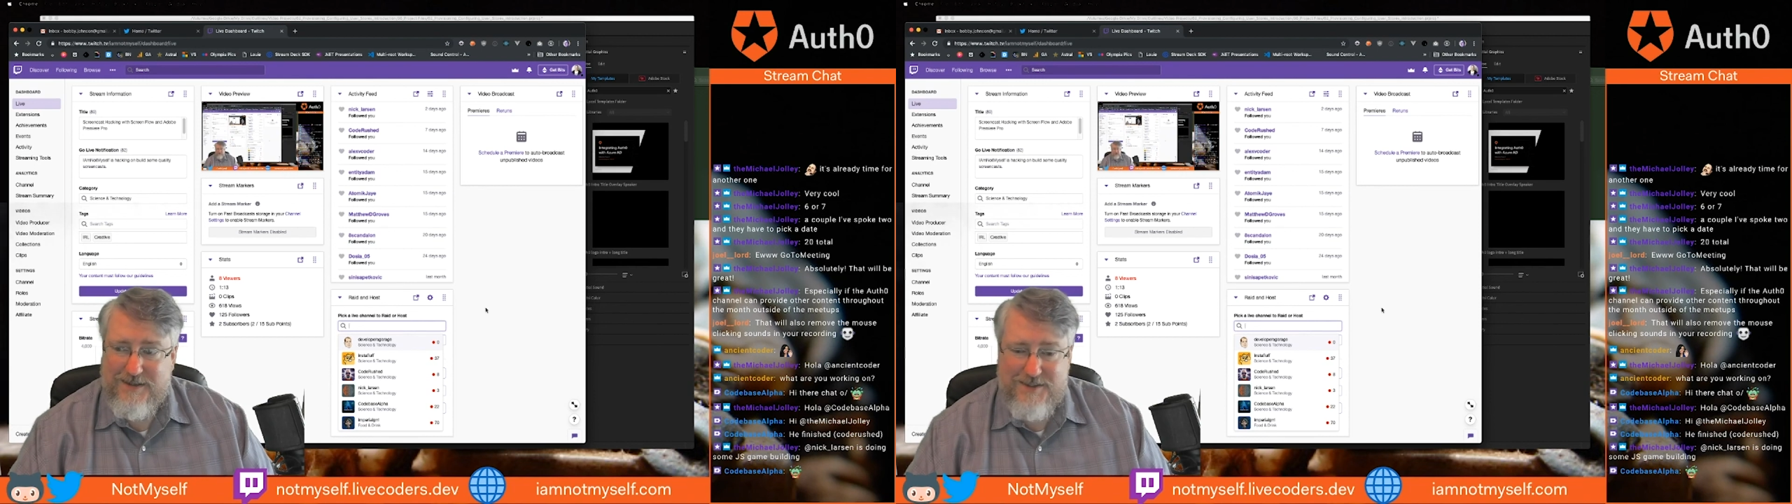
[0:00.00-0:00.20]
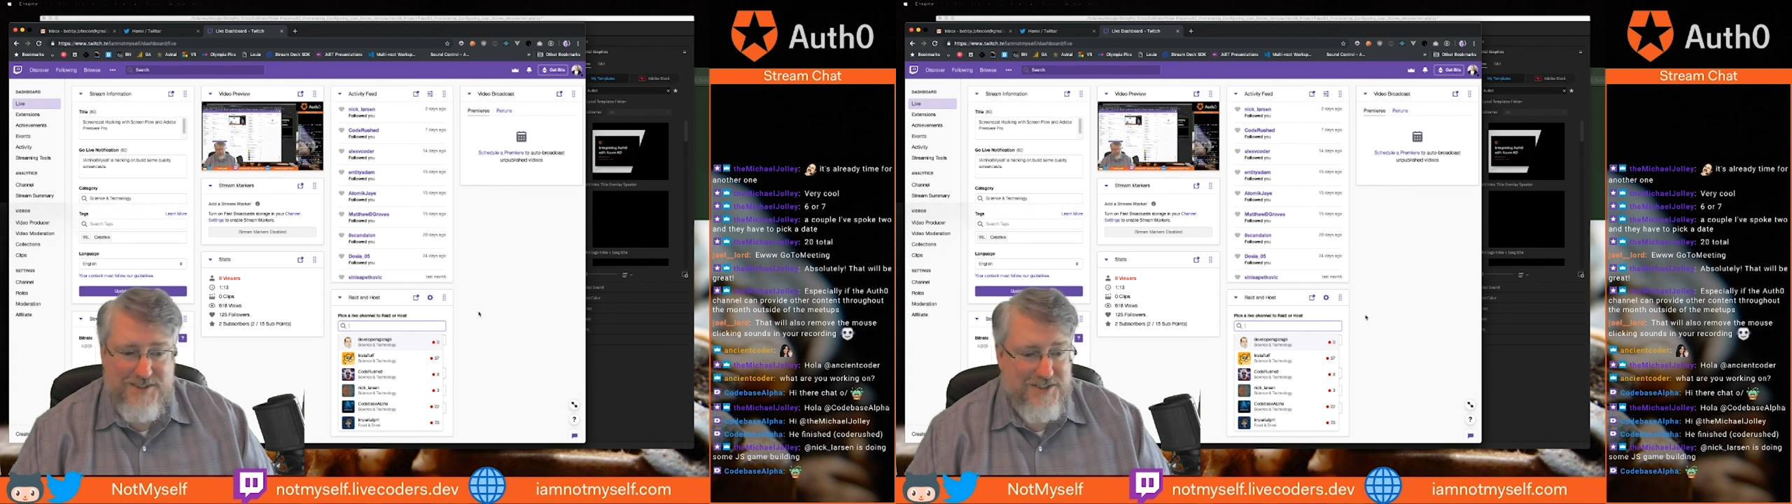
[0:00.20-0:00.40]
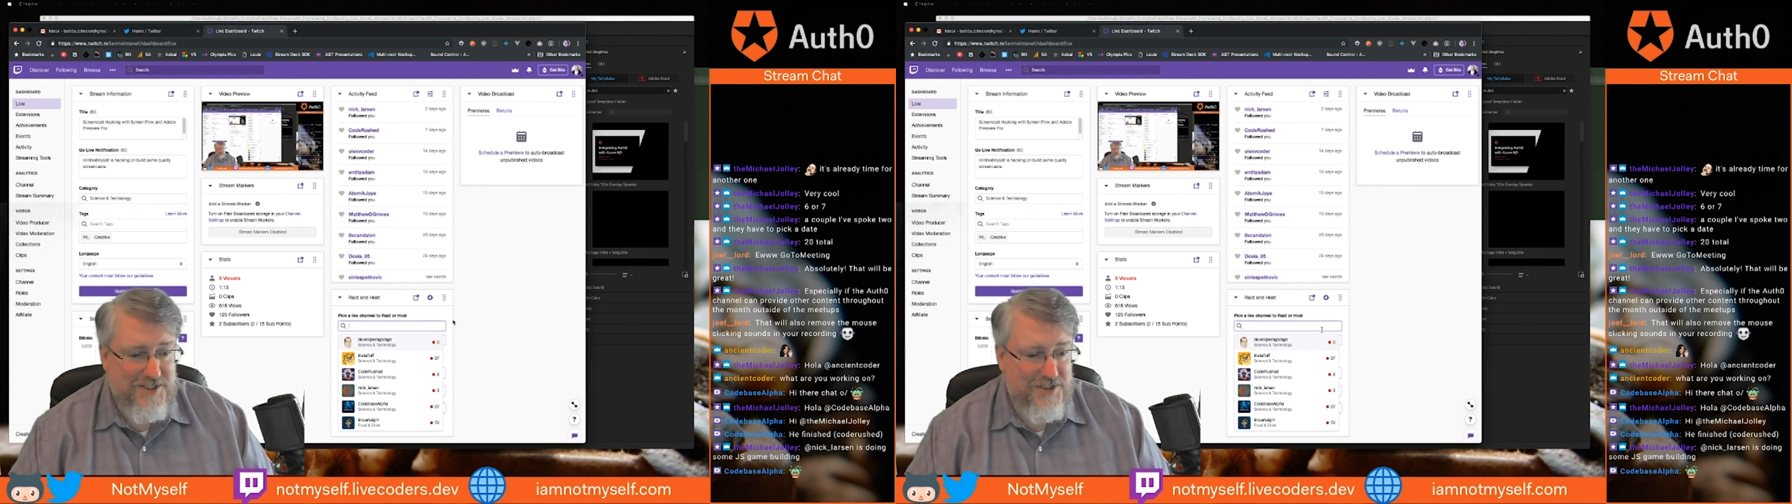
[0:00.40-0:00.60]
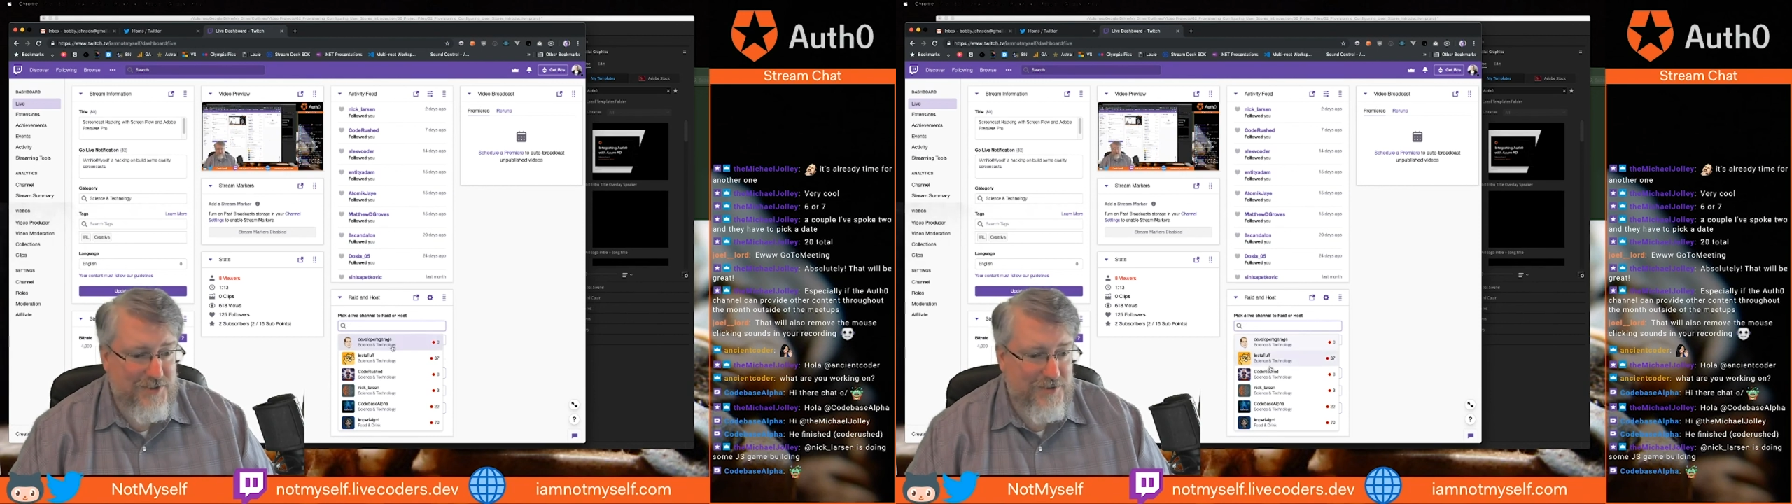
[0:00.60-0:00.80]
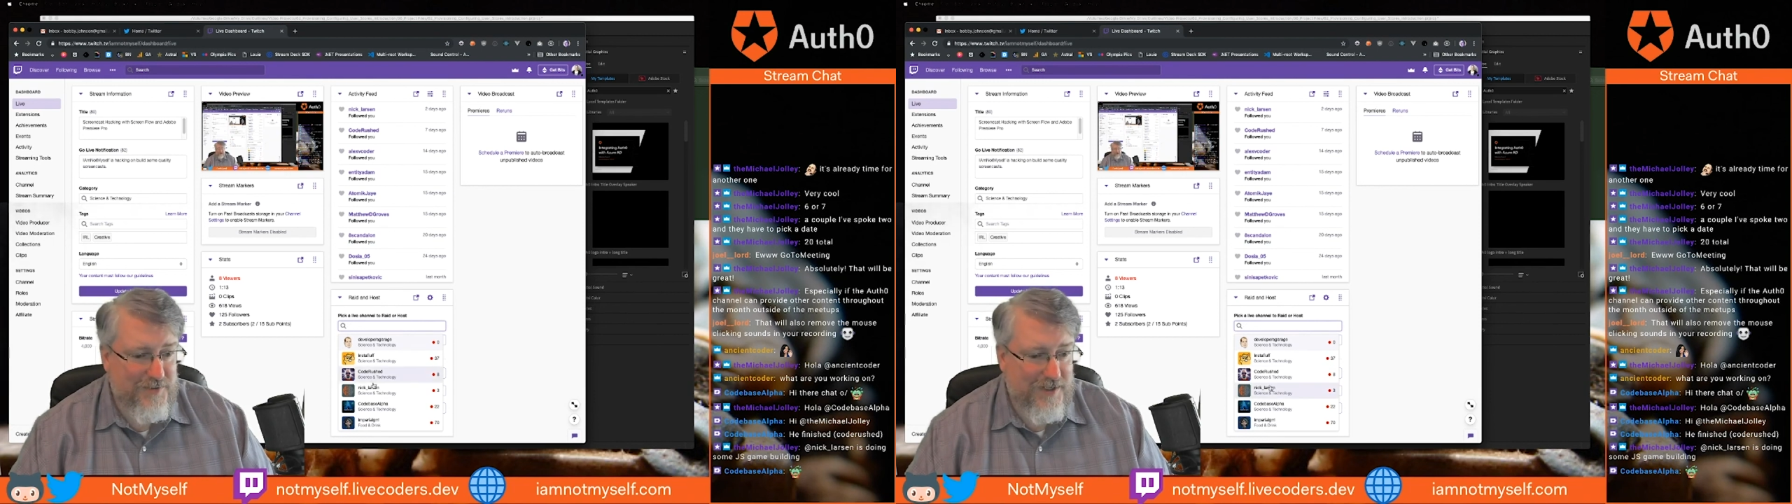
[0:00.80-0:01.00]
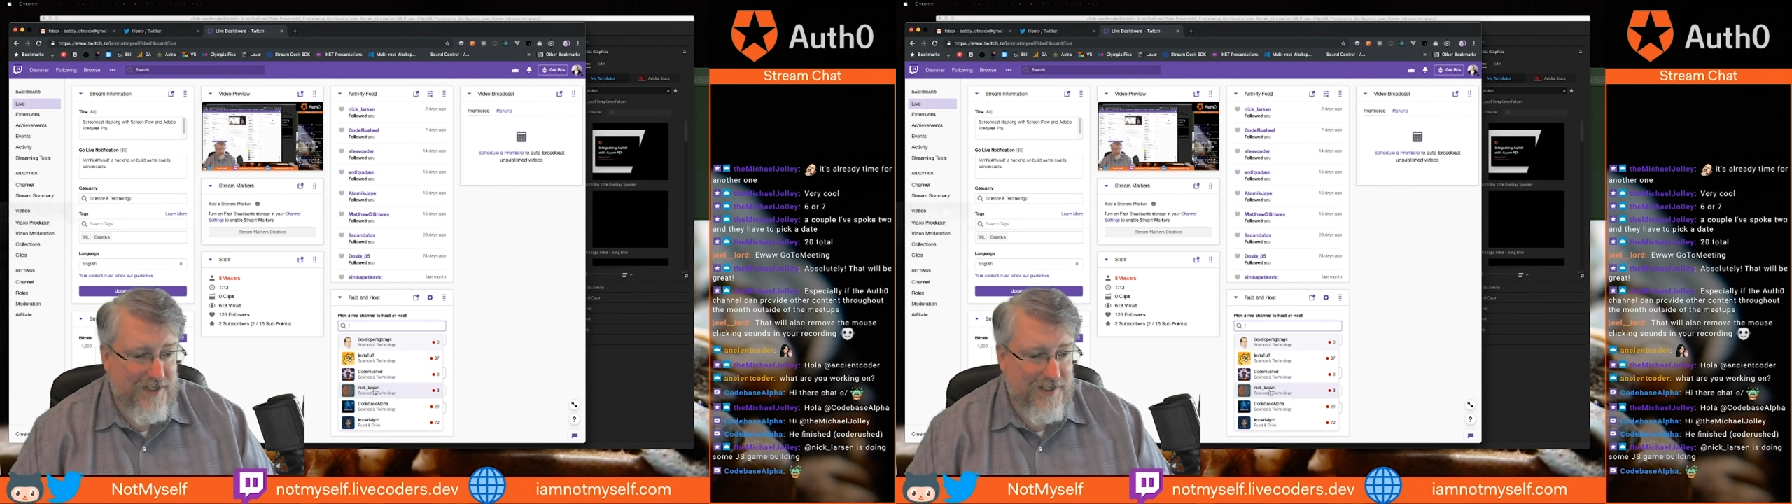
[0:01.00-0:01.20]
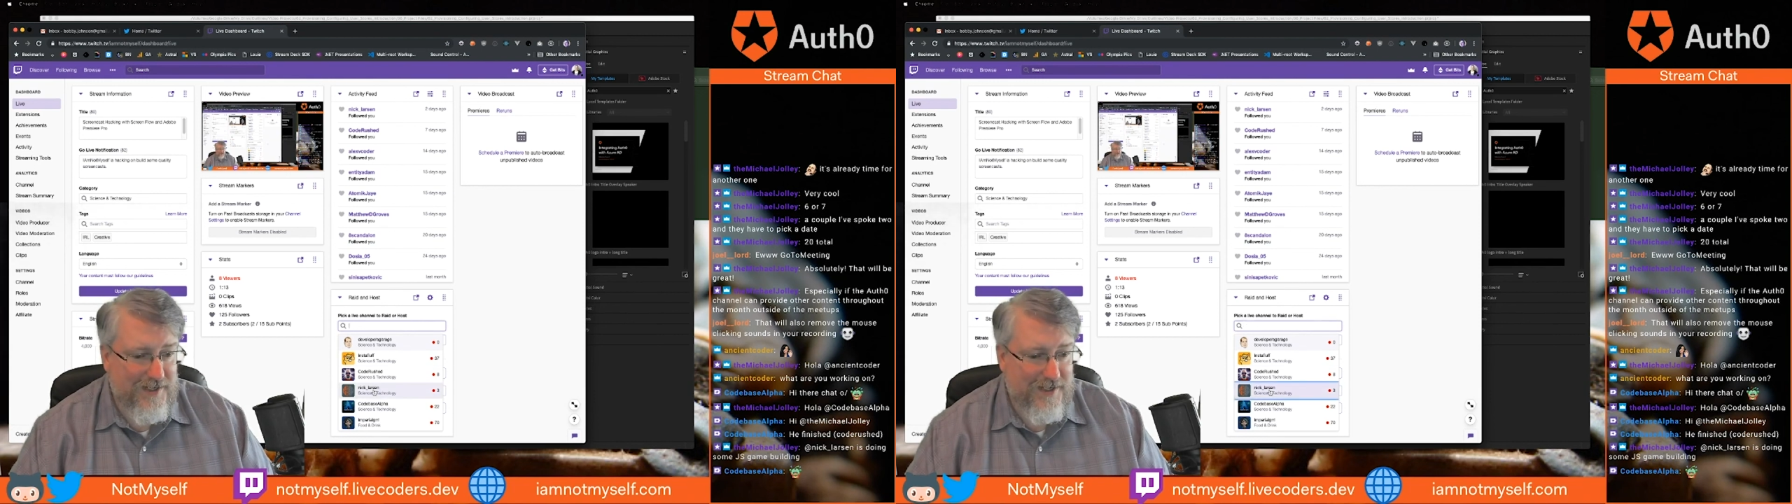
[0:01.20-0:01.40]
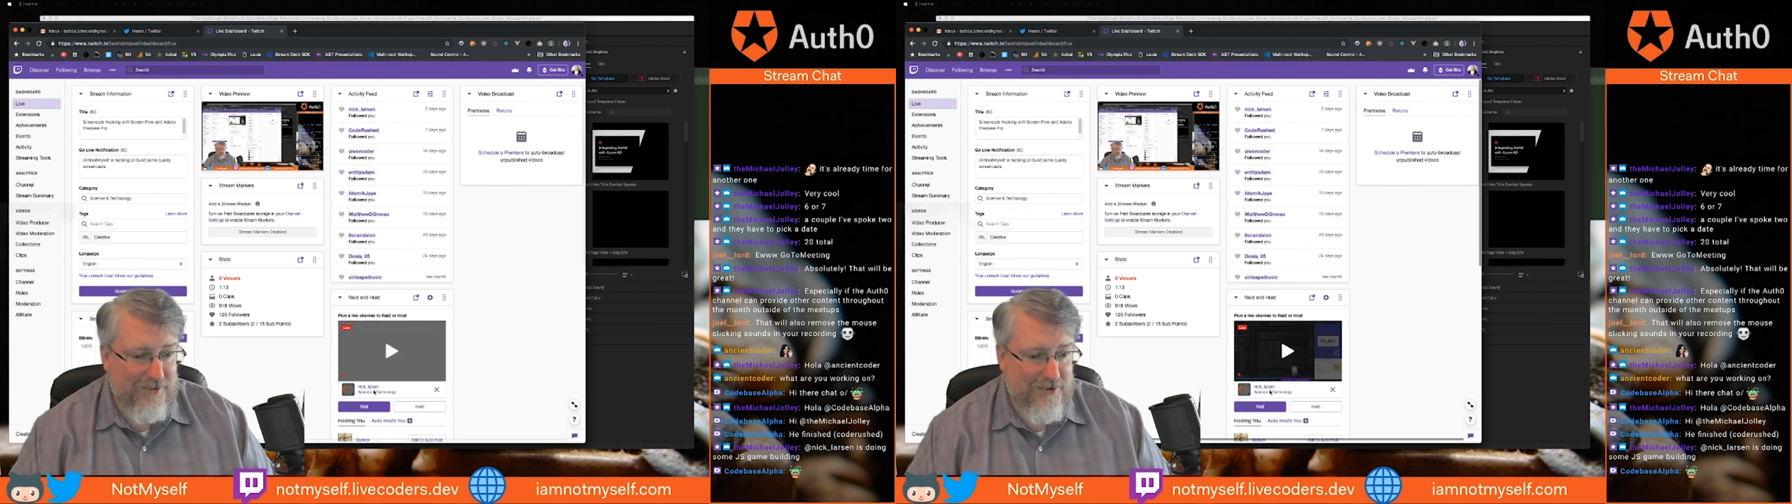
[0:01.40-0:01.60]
Let's do Nick